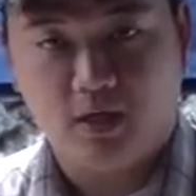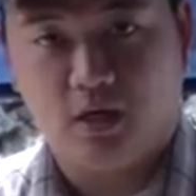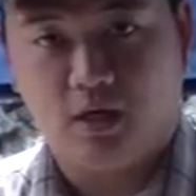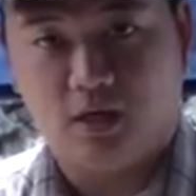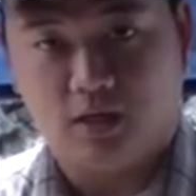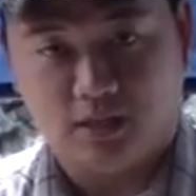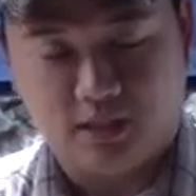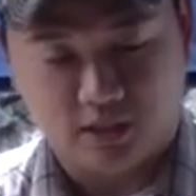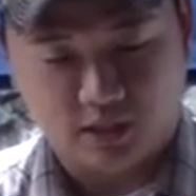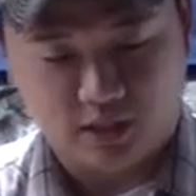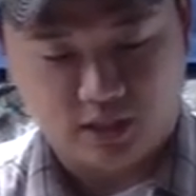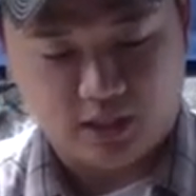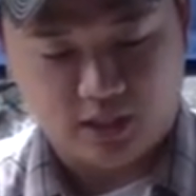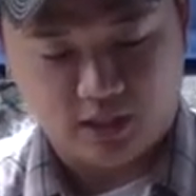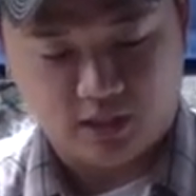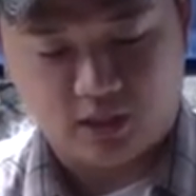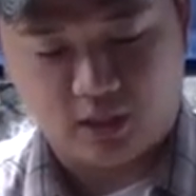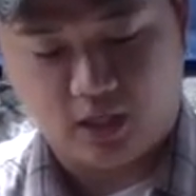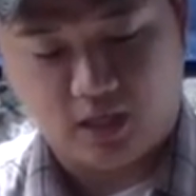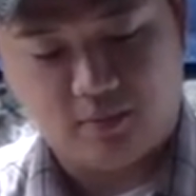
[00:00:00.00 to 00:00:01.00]
In this
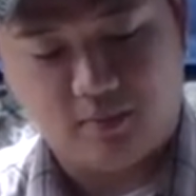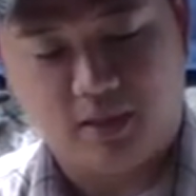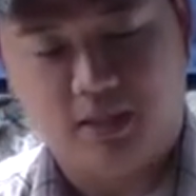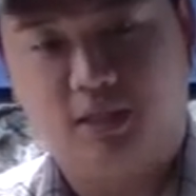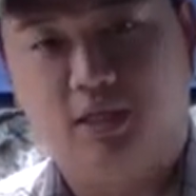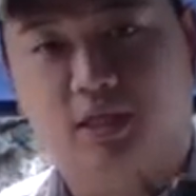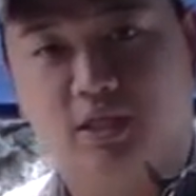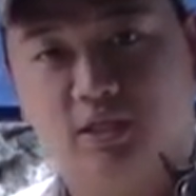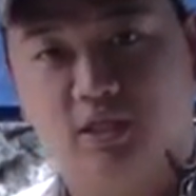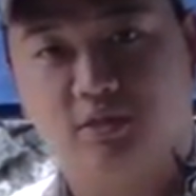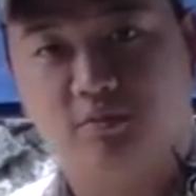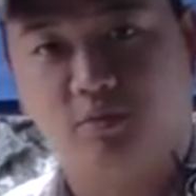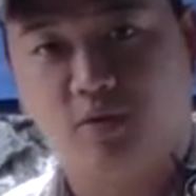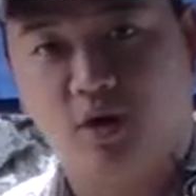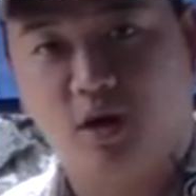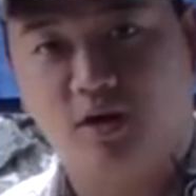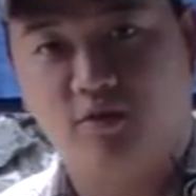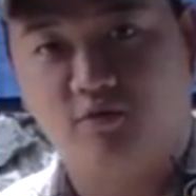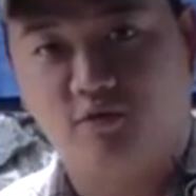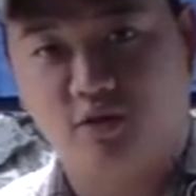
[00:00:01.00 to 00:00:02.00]
case, I got my
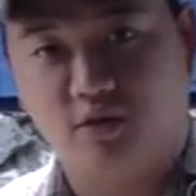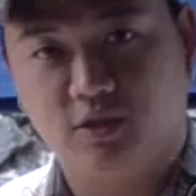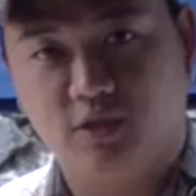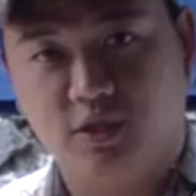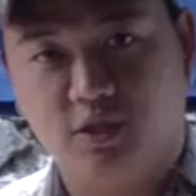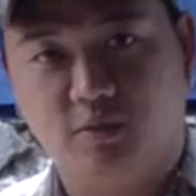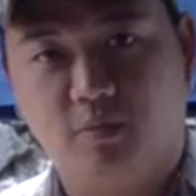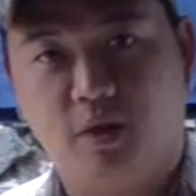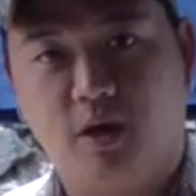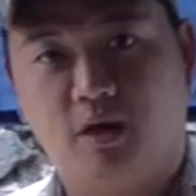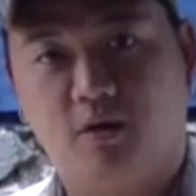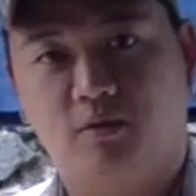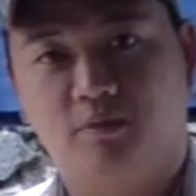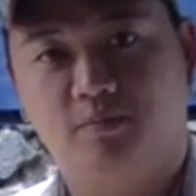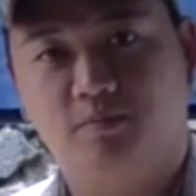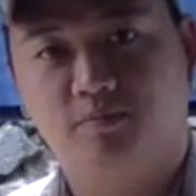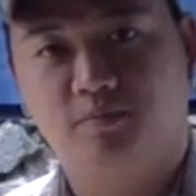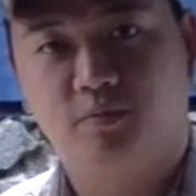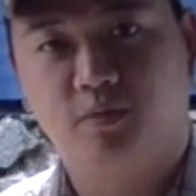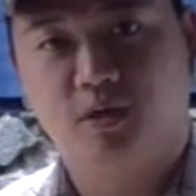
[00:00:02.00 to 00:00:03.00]
Cimarron Frontier
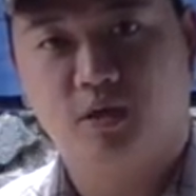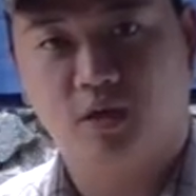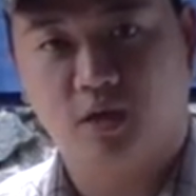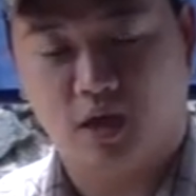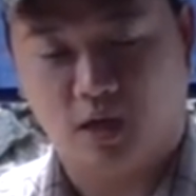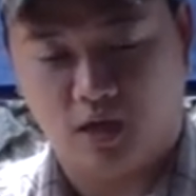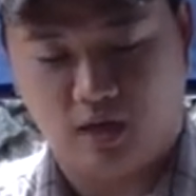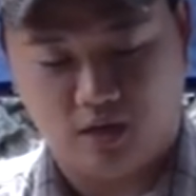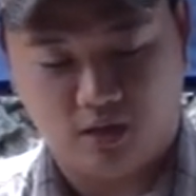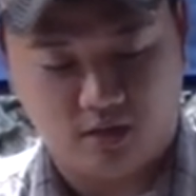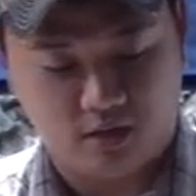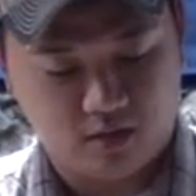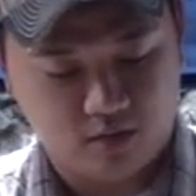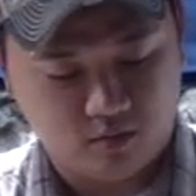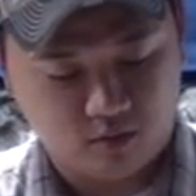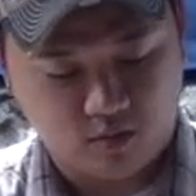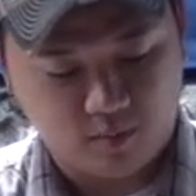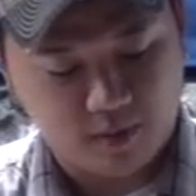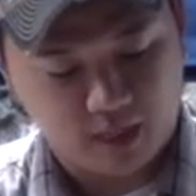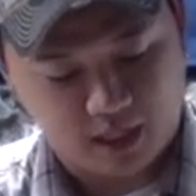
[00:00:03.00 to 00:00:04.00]
model and
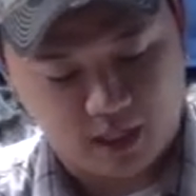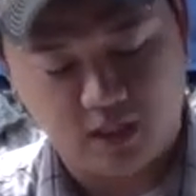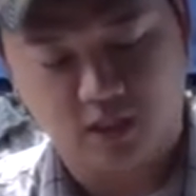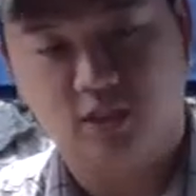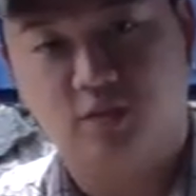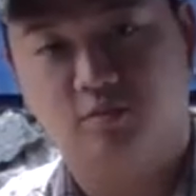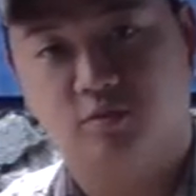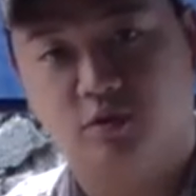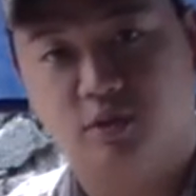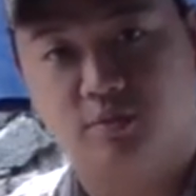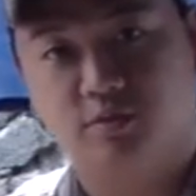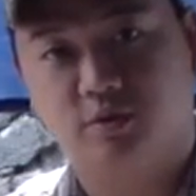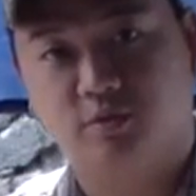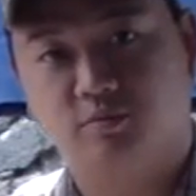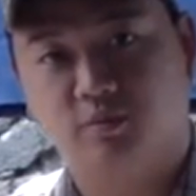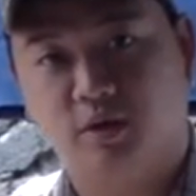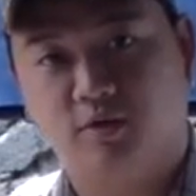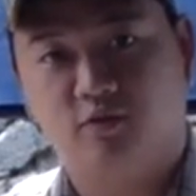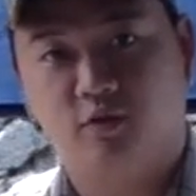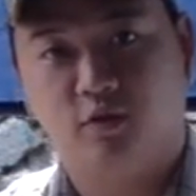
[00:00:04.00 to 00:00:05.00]
my custom grips
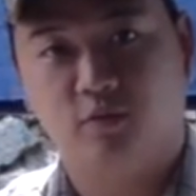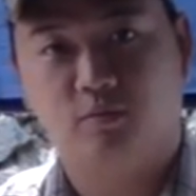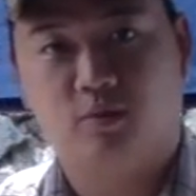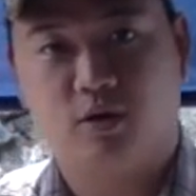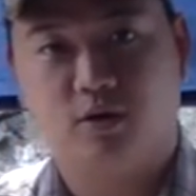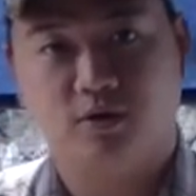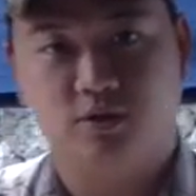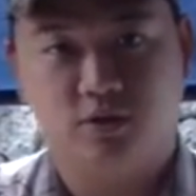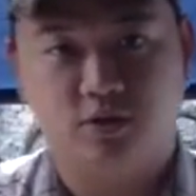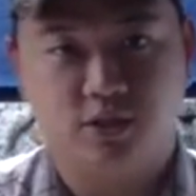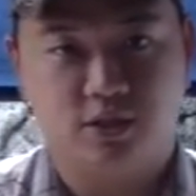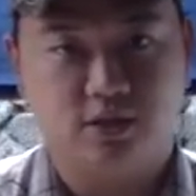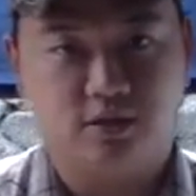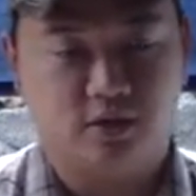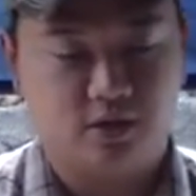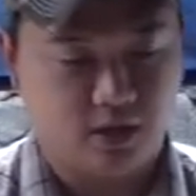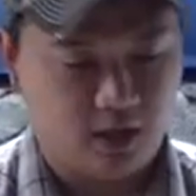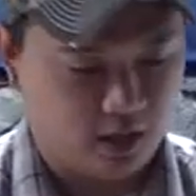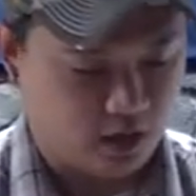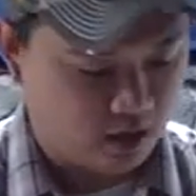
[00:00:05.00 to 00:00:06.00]
from Buffalo Brothers and
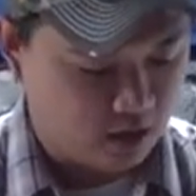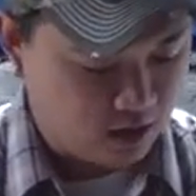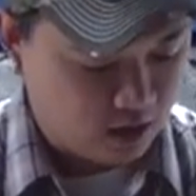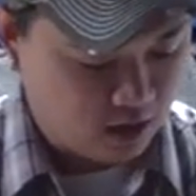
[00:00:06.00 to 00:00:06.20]
everything.